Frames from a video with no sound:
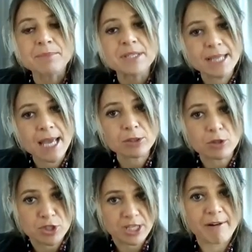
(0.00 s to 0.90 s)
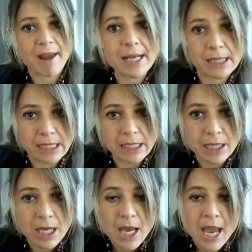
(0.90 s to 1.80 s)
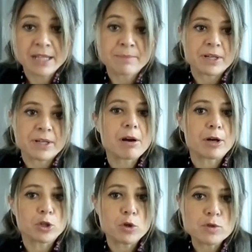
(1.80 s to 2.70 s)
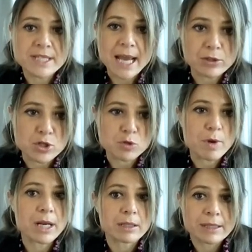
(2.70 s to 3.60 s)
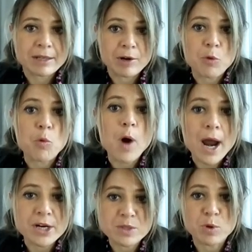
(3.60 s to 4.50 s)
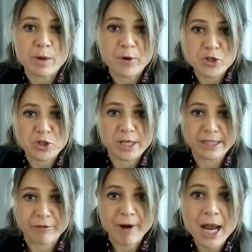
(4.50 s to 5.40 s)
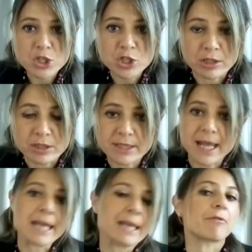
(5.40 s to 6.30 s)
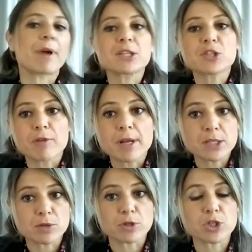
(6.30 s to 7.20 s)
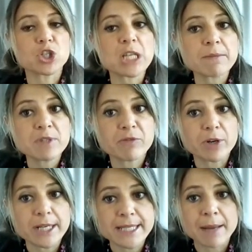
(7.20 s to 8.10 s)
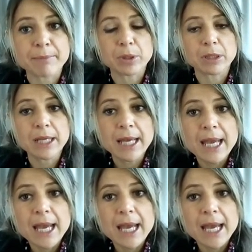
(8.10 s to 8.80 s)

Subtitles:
some sectors directly, and in particular, those sectors that requires more personal interactions, like restaurants or gyms, for example,